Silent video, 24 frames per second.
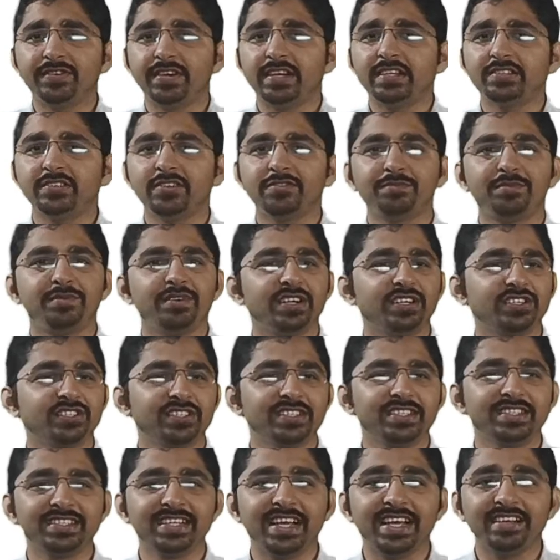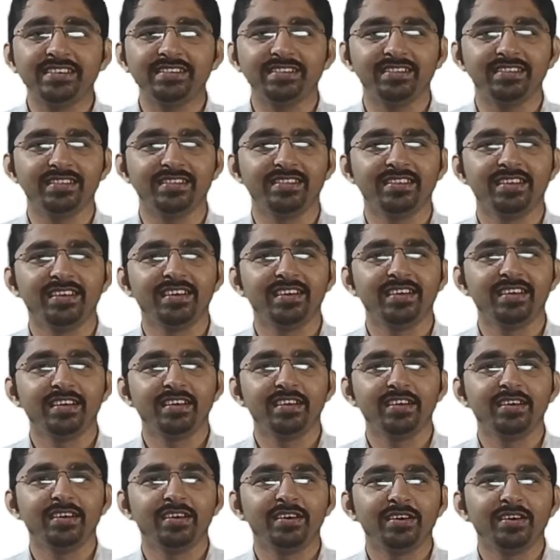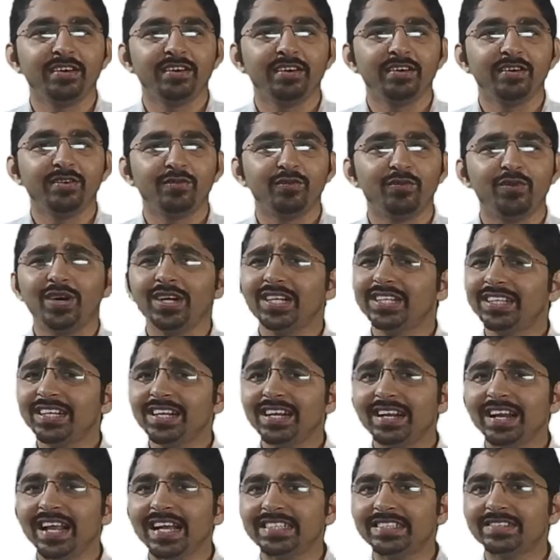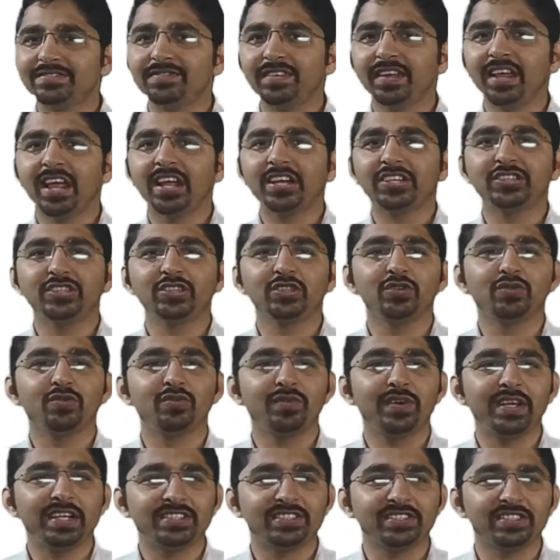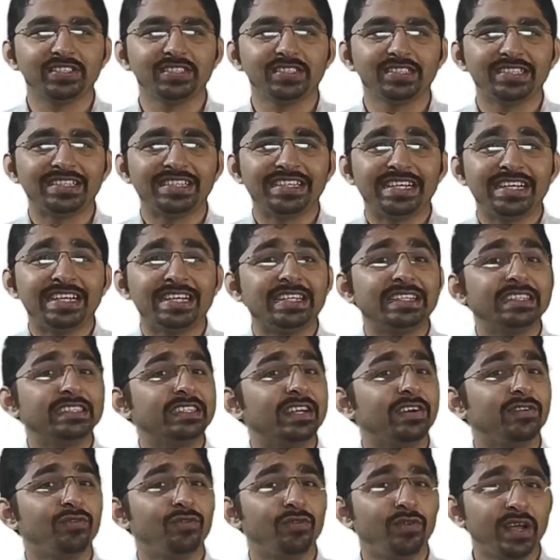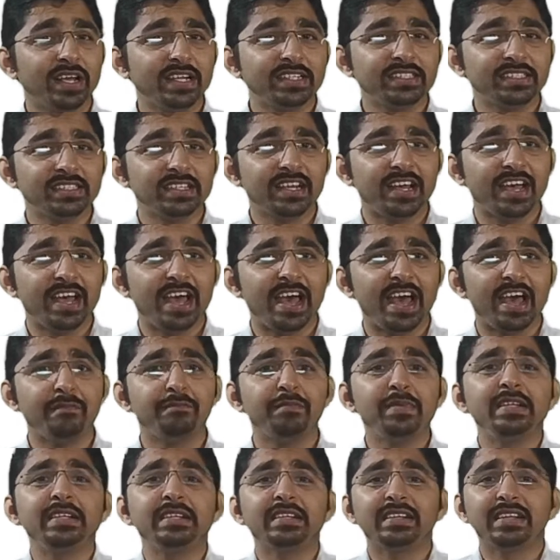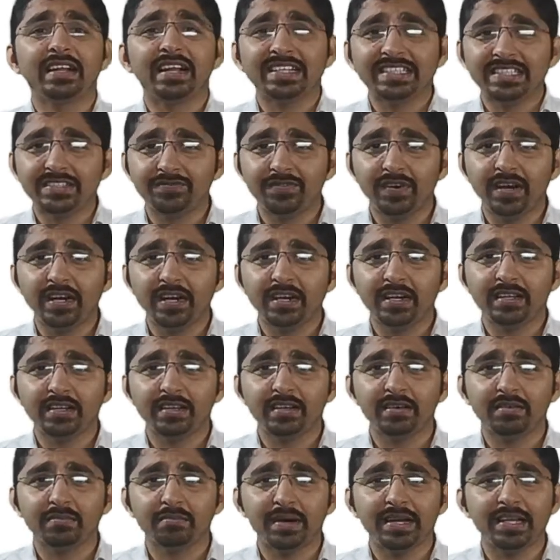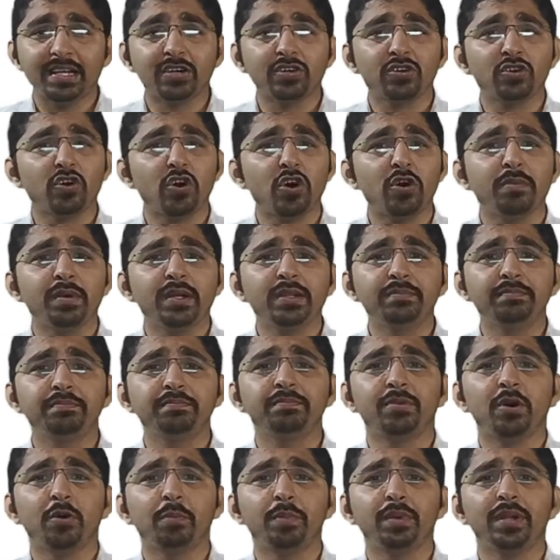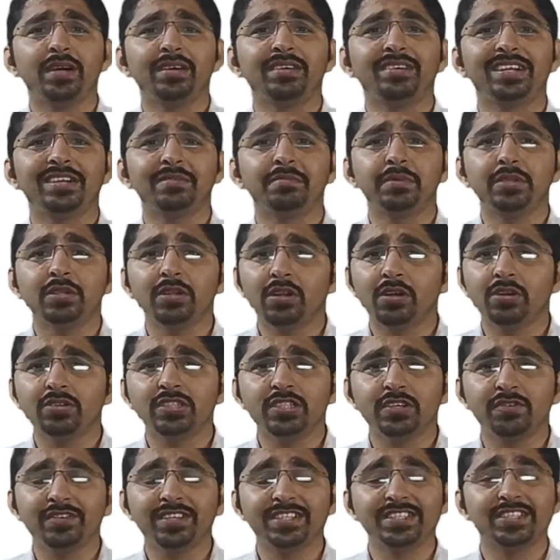phase of production cycle. What are the classification of waste? The waste have been classified by a common popular terminology which